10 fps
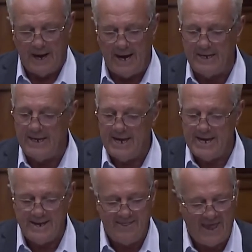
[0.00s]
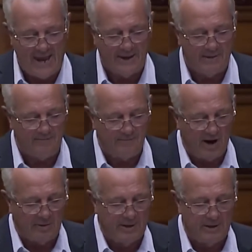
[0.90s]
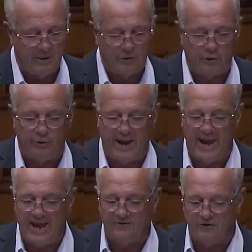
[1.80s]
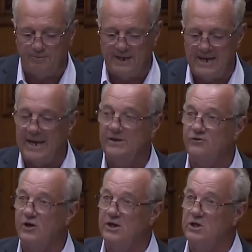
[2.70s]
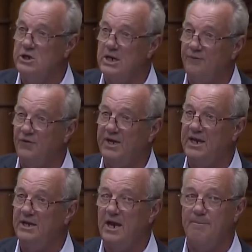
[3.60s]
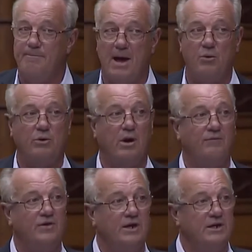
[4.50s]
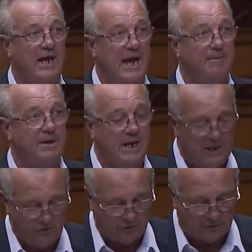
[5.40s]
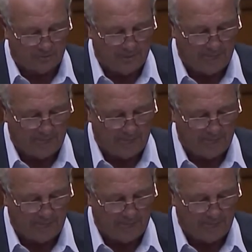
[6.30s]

And in that environment, there has to be a significant amount of contamination.